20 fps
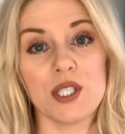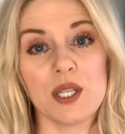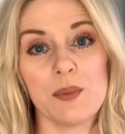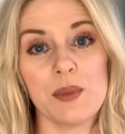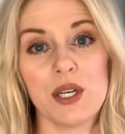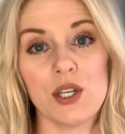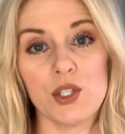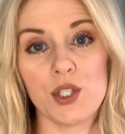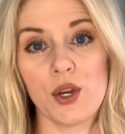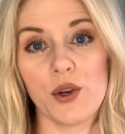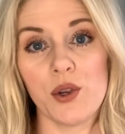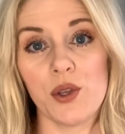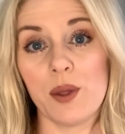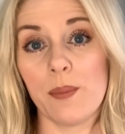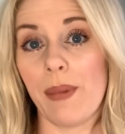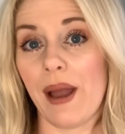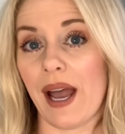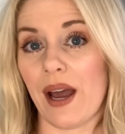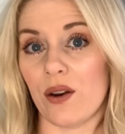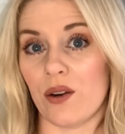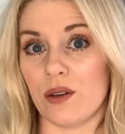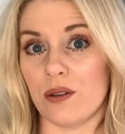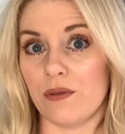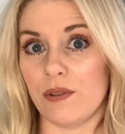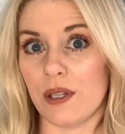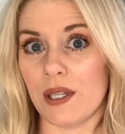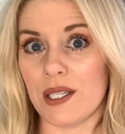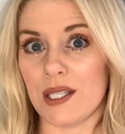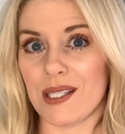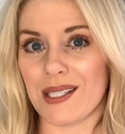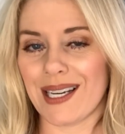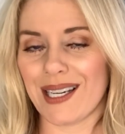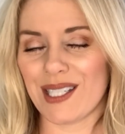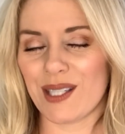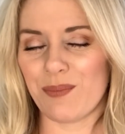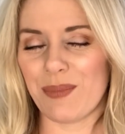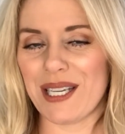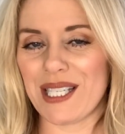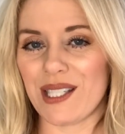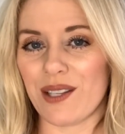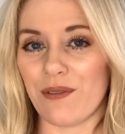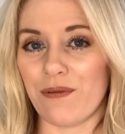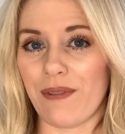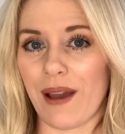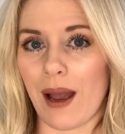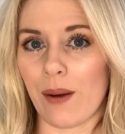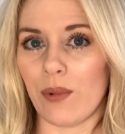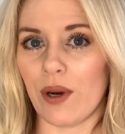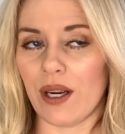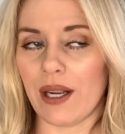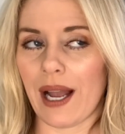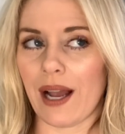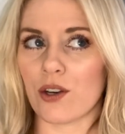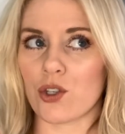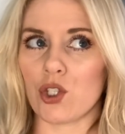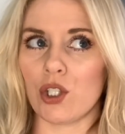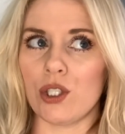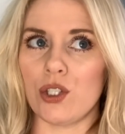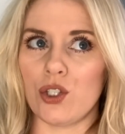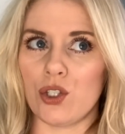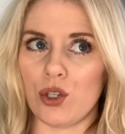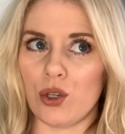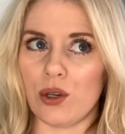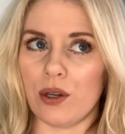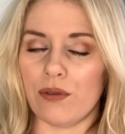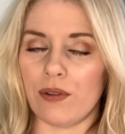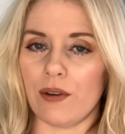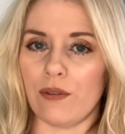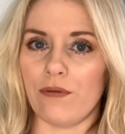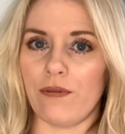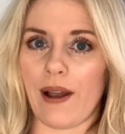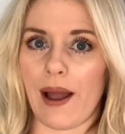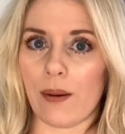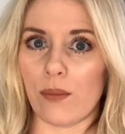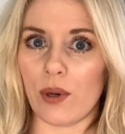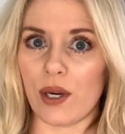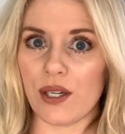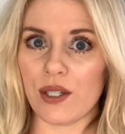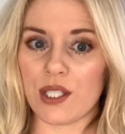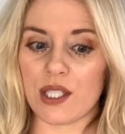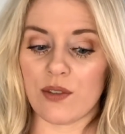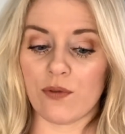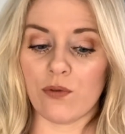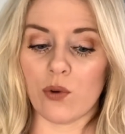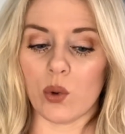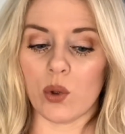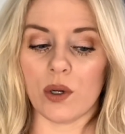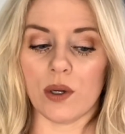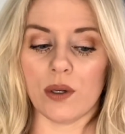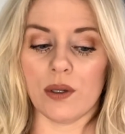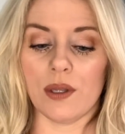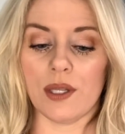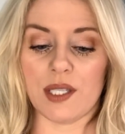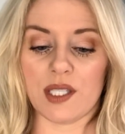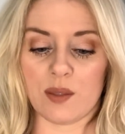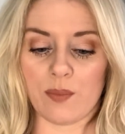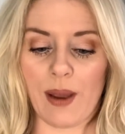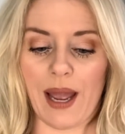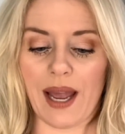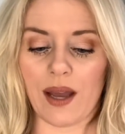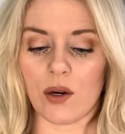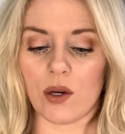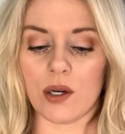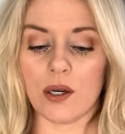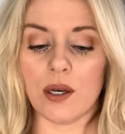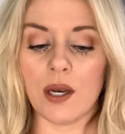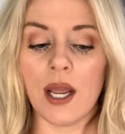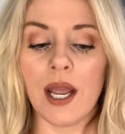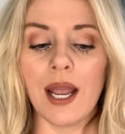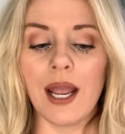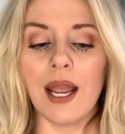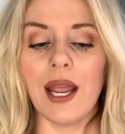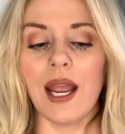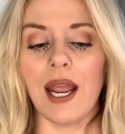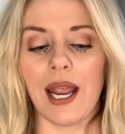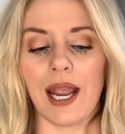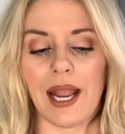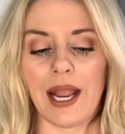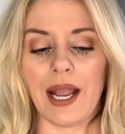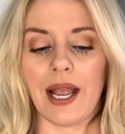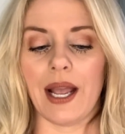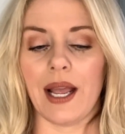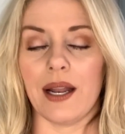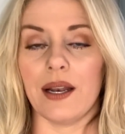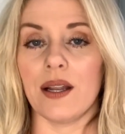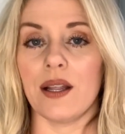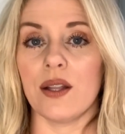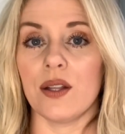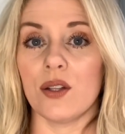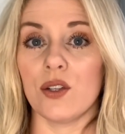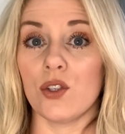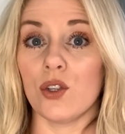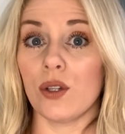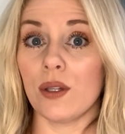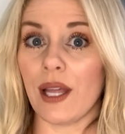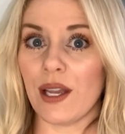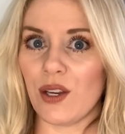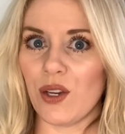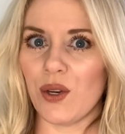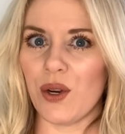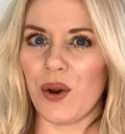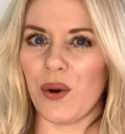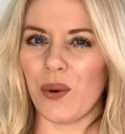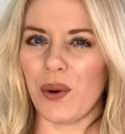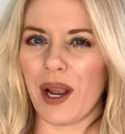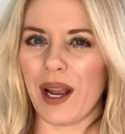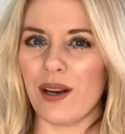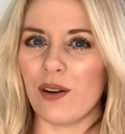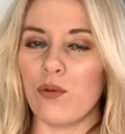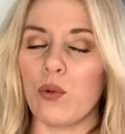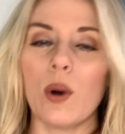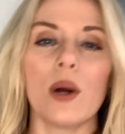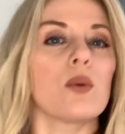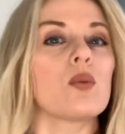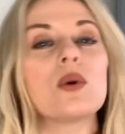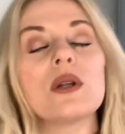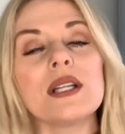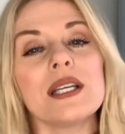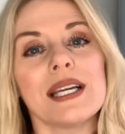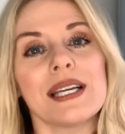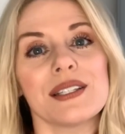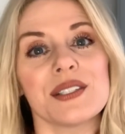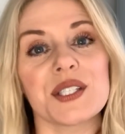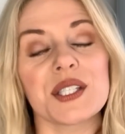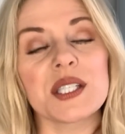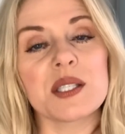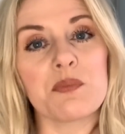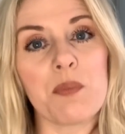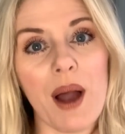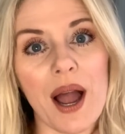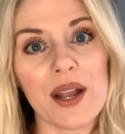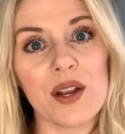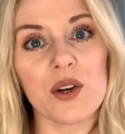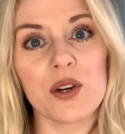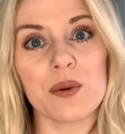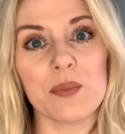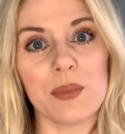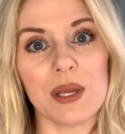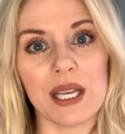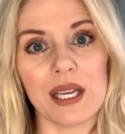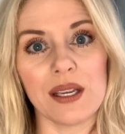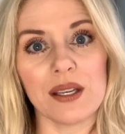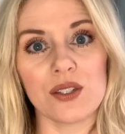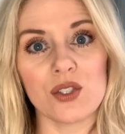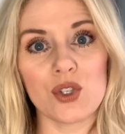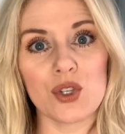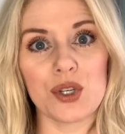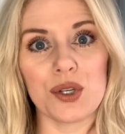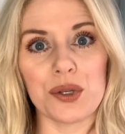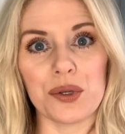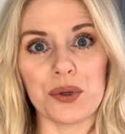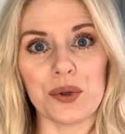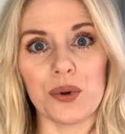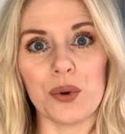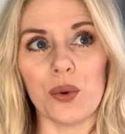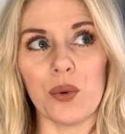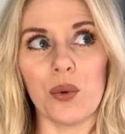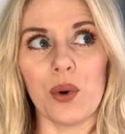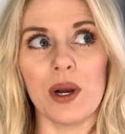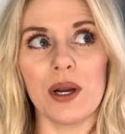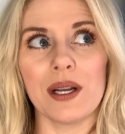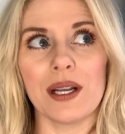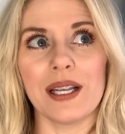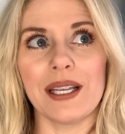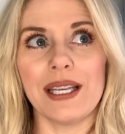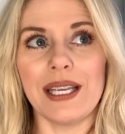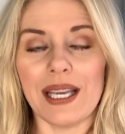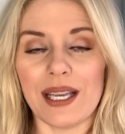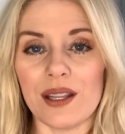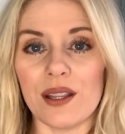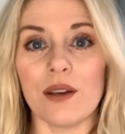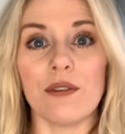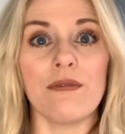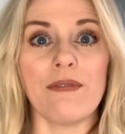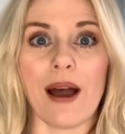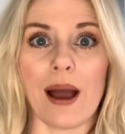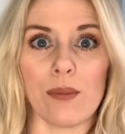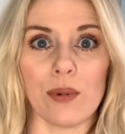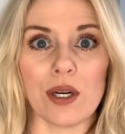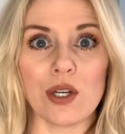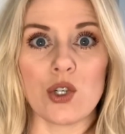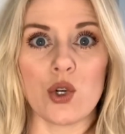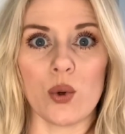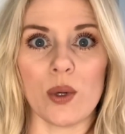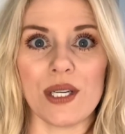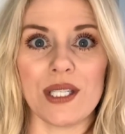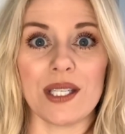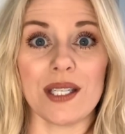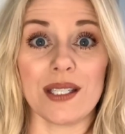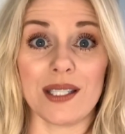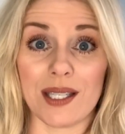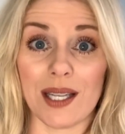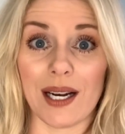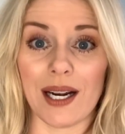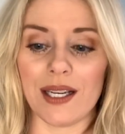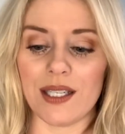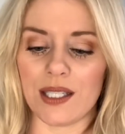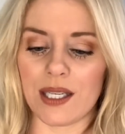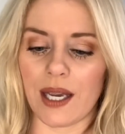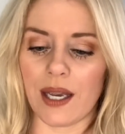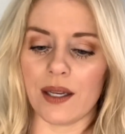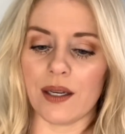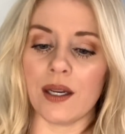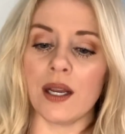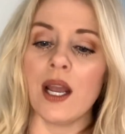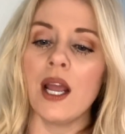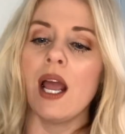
I'm gonna show you the pattern for this next piece of fabric, actually 2 different fabrics for this pattern, and let you know kind of what really inspired me to get the fabric choices that I did.